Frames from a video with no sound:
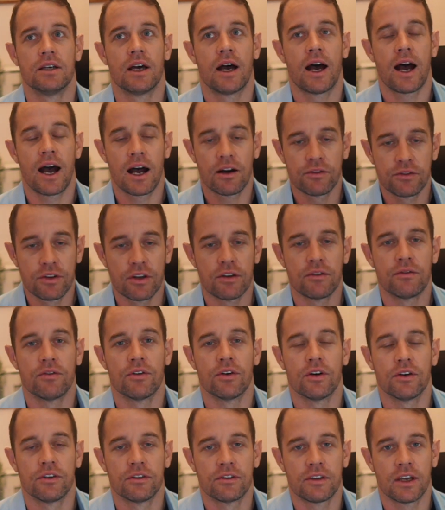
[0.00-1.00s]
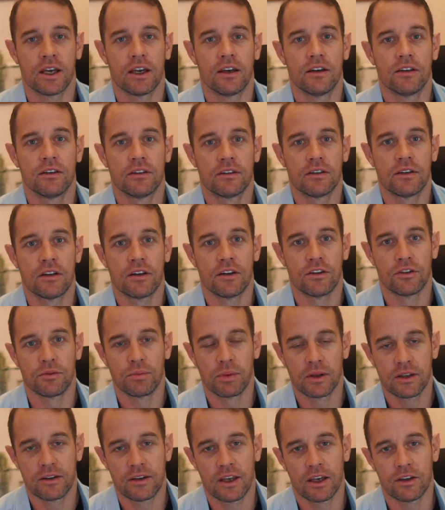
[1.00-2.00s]
after the first test, the
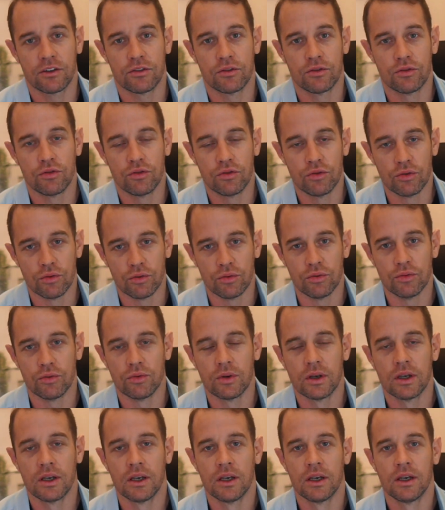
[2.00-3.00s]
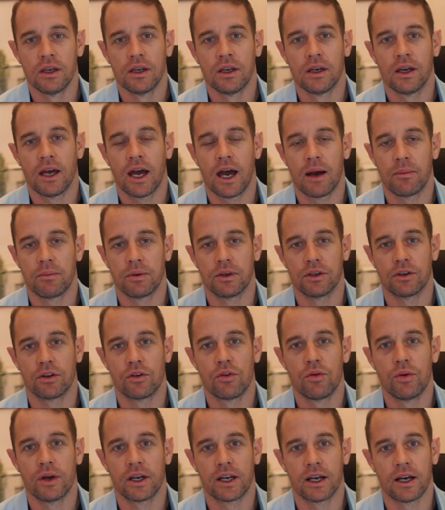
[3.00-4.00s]
split tests do happen
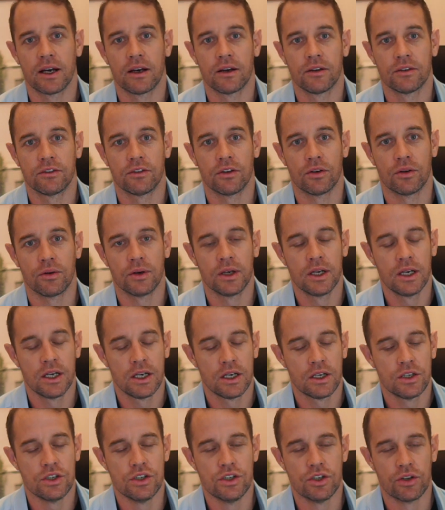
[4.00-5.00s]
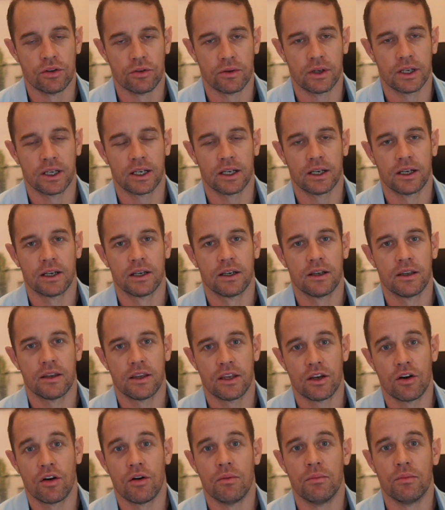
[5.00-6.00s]
quicker. So during
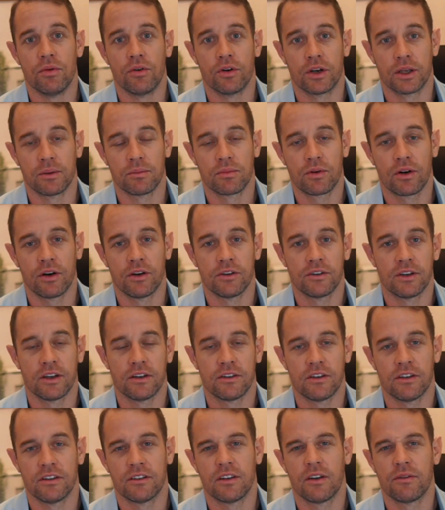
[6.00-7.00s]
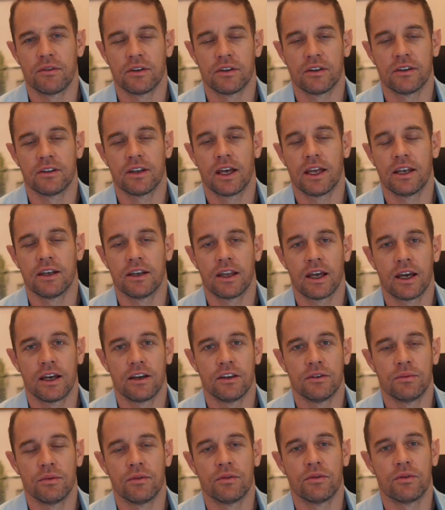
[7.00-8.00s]
the onboarding process, the 7 to 10
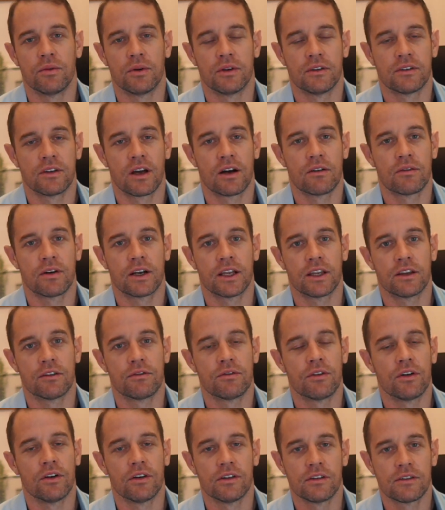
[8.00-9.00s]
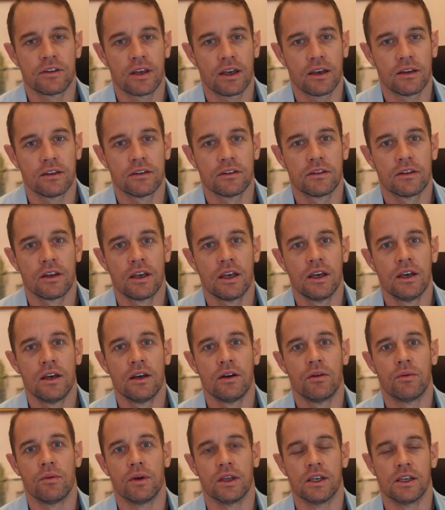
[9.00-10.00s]
days before we start running the first test,
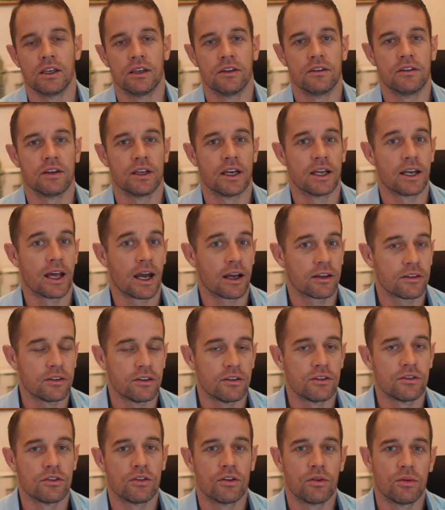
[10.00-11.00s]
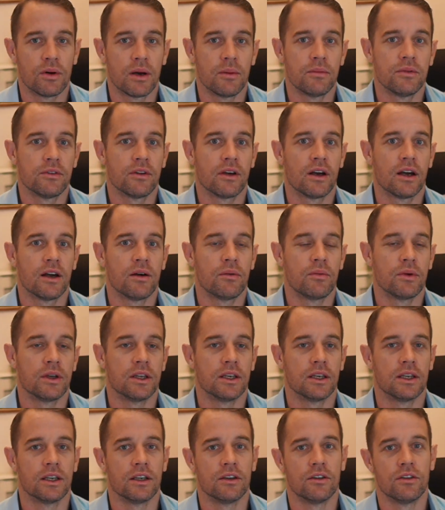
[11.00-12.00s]
we need to get access to your website. We
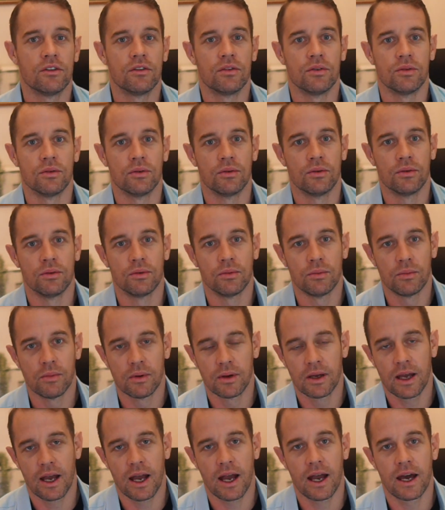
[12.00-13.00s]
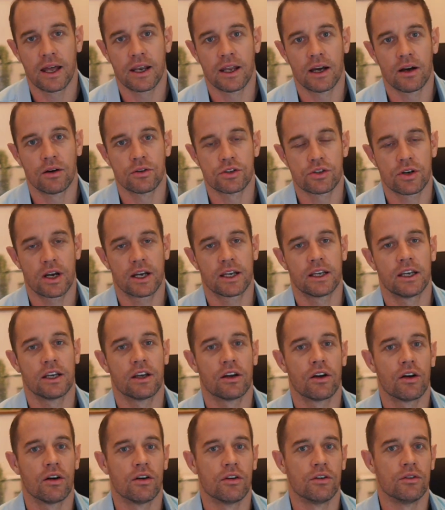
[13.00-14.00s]
need to add our tracking
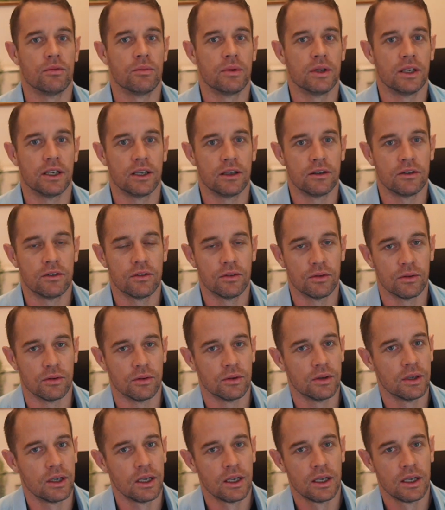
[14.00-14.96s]
code. We need to